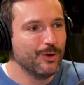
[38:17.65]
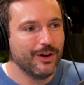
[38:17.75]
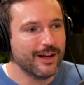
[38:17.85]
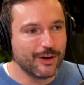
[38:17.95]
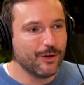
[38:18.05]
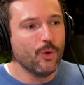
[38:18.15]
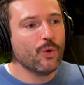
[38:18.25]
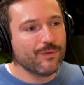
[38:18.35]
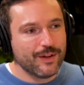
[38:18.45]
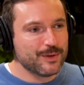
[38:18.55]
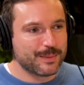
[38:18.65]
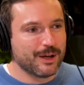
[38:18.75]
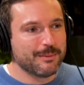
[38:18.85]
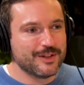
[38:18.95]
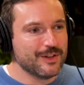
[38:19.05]
like all of those
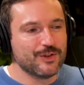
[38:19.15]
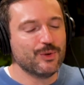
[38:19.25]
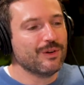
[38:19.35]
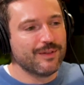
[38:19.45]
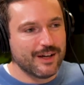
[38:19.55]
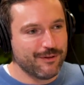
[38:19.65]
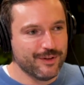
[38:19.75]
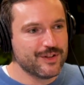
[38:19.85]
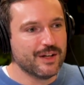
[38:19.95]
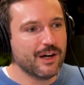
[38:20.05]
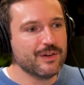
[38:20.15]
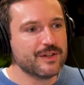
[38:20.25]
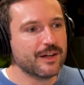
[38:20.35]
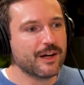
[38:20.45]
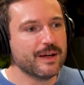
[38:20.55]
parameters, all of the different scenarios
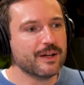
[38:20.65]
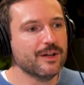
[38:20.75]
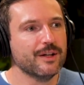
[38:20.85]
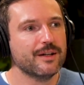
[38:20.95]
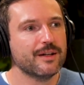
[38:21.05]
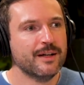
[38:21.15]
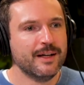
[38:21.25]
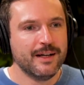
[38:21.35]
that are going on,